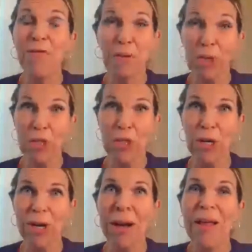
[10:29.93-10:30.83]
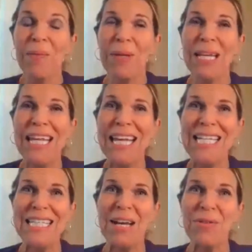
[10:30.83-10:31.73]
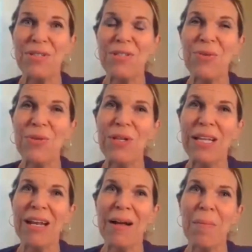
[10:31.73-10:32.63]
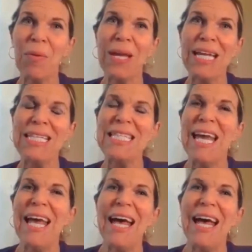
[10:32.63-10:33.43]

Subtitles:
for sure when he heads out to school in a couple weeks.